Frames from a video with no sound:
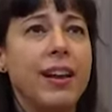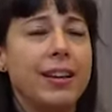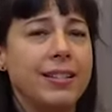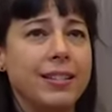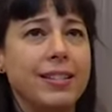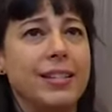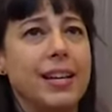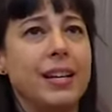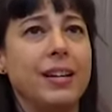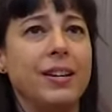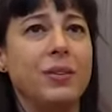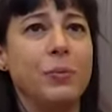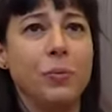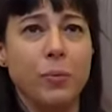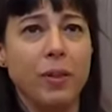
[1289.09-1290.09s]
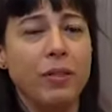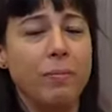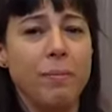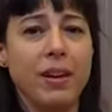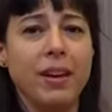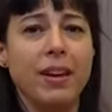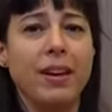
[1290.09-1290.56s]
has stayed with
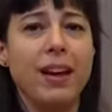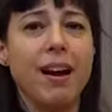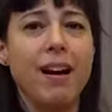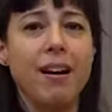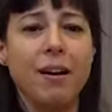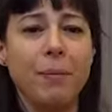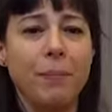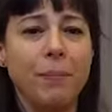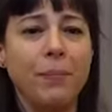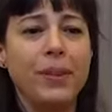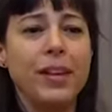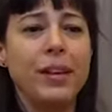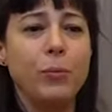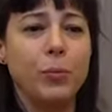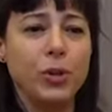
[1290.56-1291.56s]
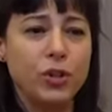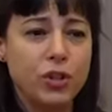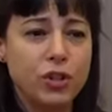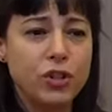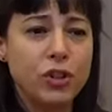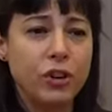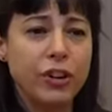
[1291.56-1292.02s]
me, which
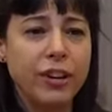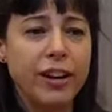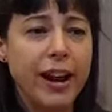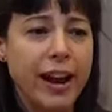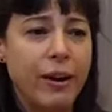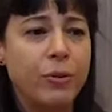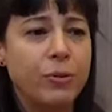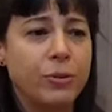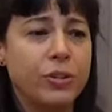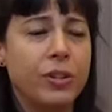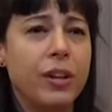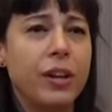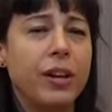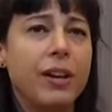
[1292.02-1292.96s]
started out